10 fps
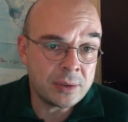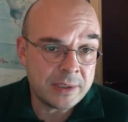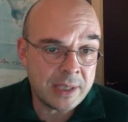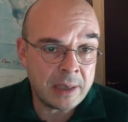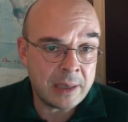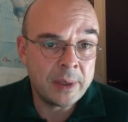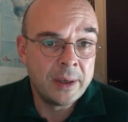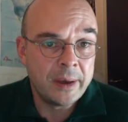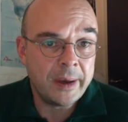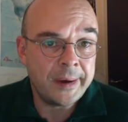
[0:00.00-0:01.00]
the same,
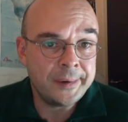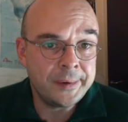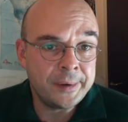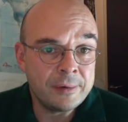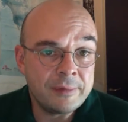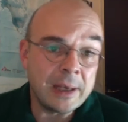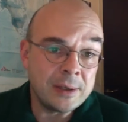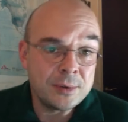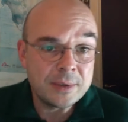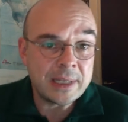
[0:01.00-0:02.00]
values